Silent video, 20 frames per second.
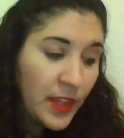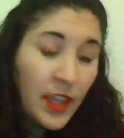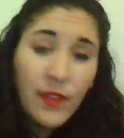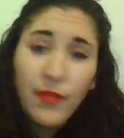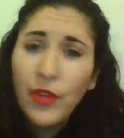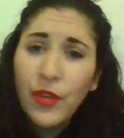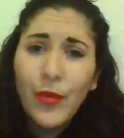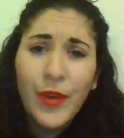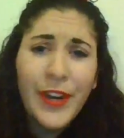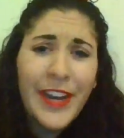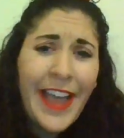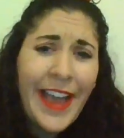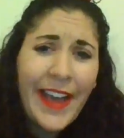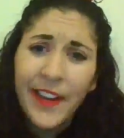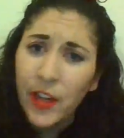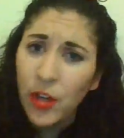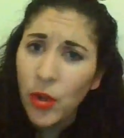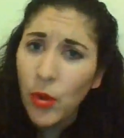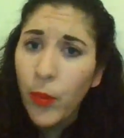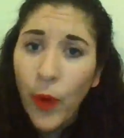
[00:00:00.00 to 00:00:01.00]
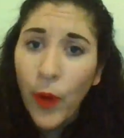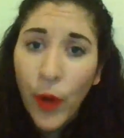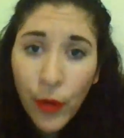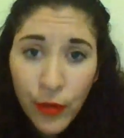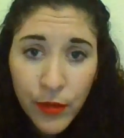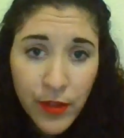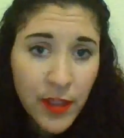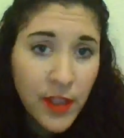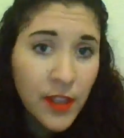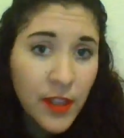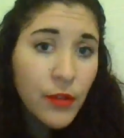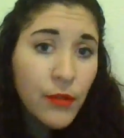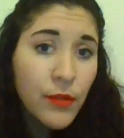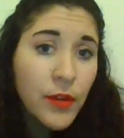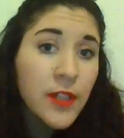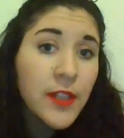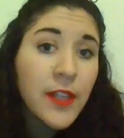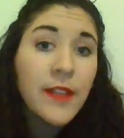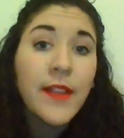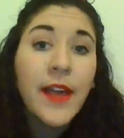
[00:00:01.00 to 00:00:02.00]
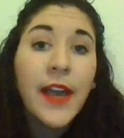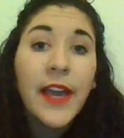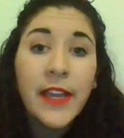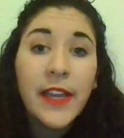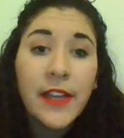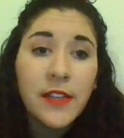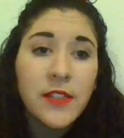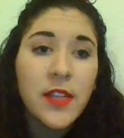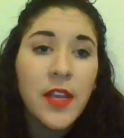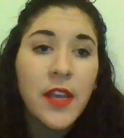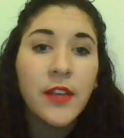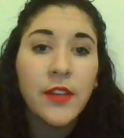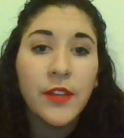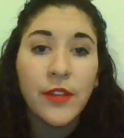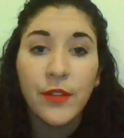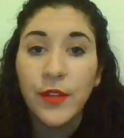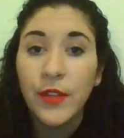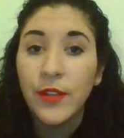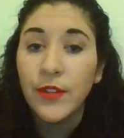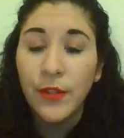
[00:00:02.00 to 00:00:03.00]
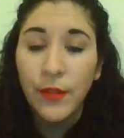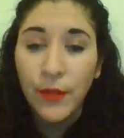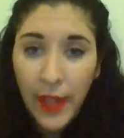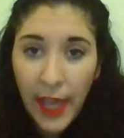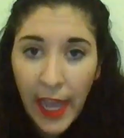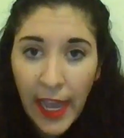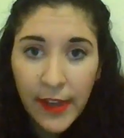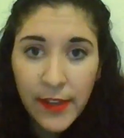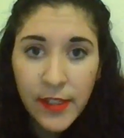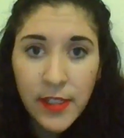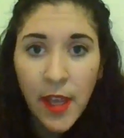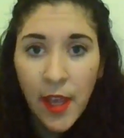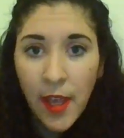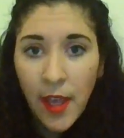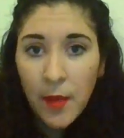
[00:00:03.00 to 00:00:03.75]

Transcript: If you want to add a quote that you really liked, you could do that.